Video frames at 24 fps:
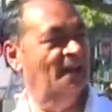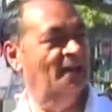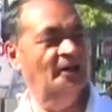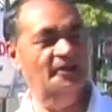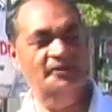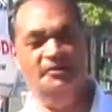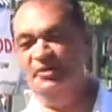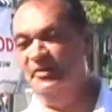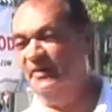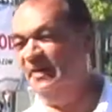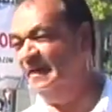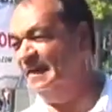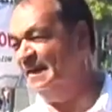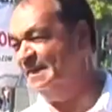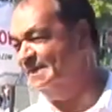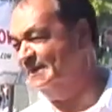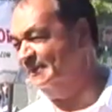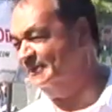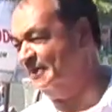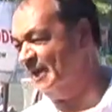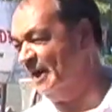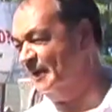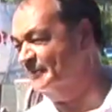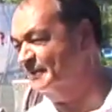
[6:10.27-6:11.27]
uh today,
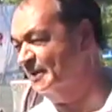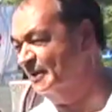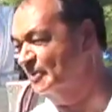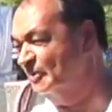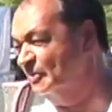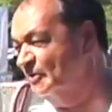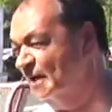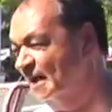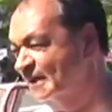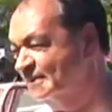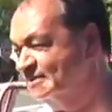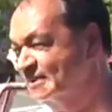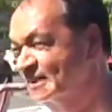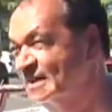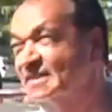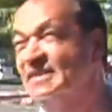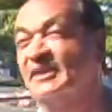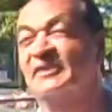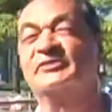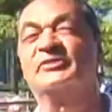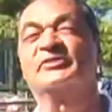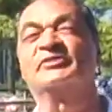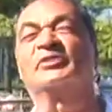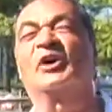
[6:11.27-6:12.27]
this afternoon, actually,
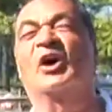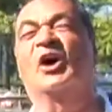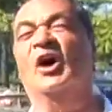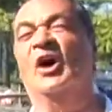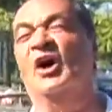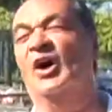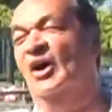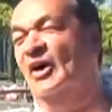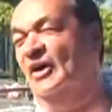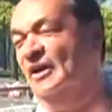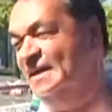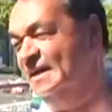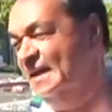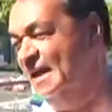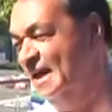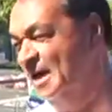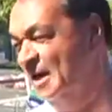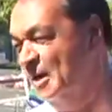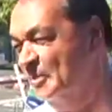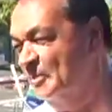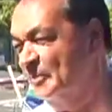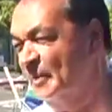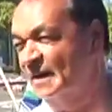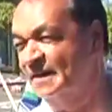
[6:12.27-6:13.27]
this is so hot
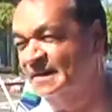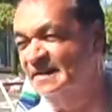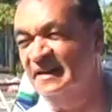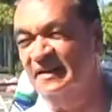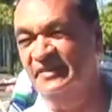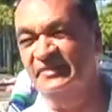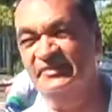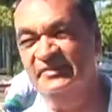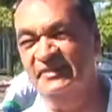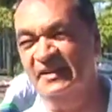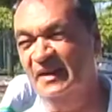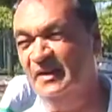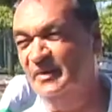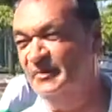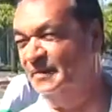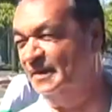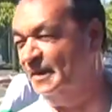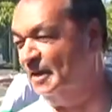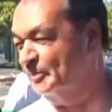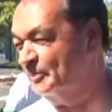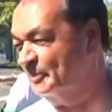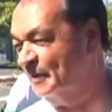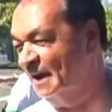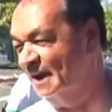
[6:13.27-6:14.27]
but uh, still we
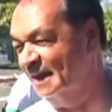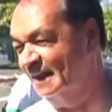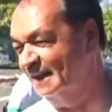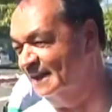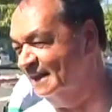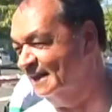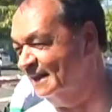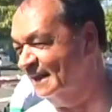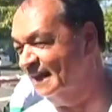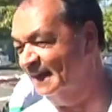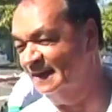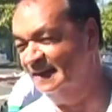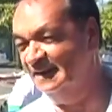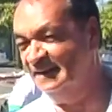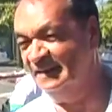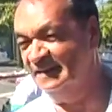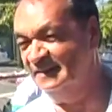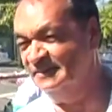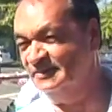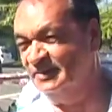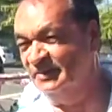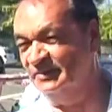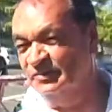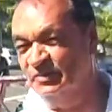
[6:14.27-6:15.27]
are playing and
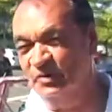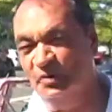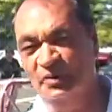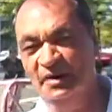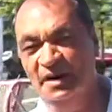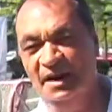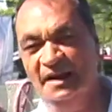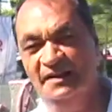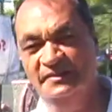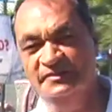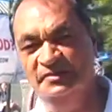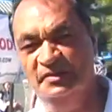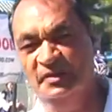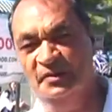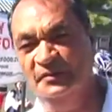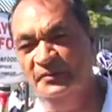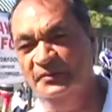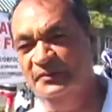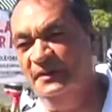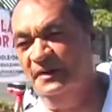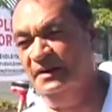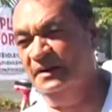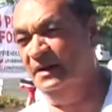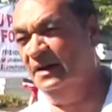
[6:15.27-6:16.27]
it's so nice of
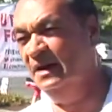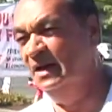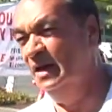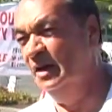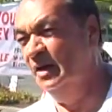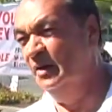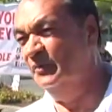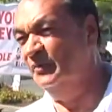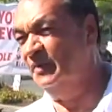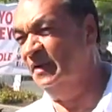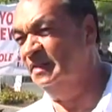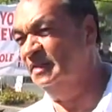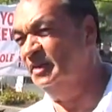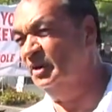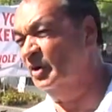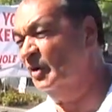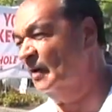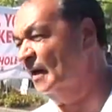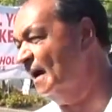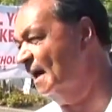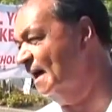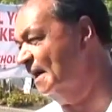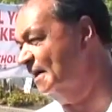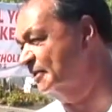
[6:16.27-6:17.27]
uh, for the
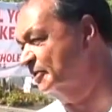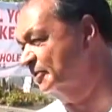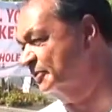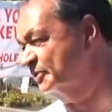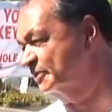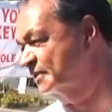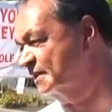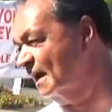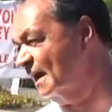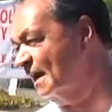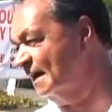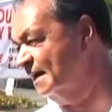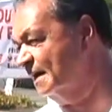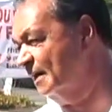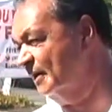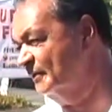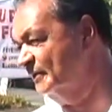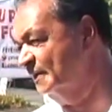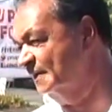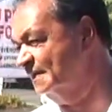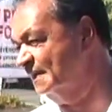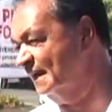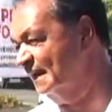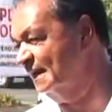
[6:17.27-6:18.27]
Royal to start
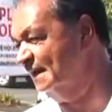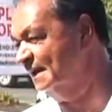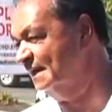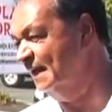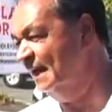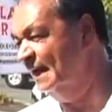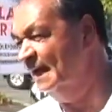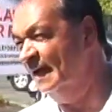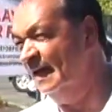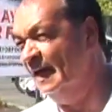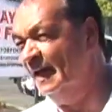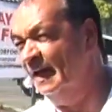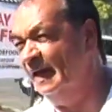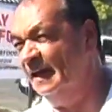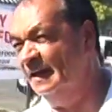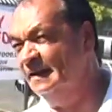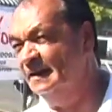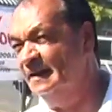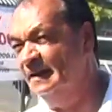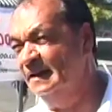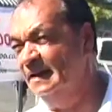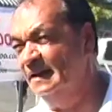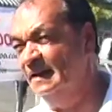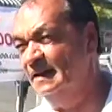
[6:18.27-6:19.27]
everything and
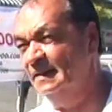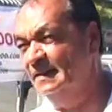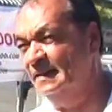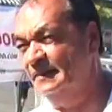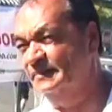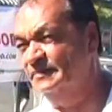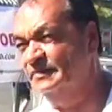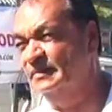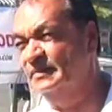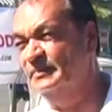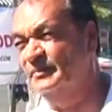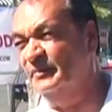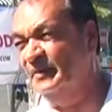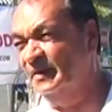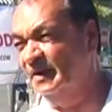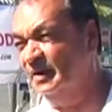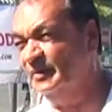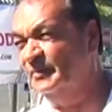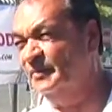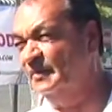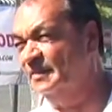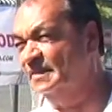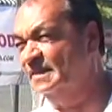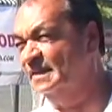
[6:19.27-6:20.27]
uh, that's the wonderful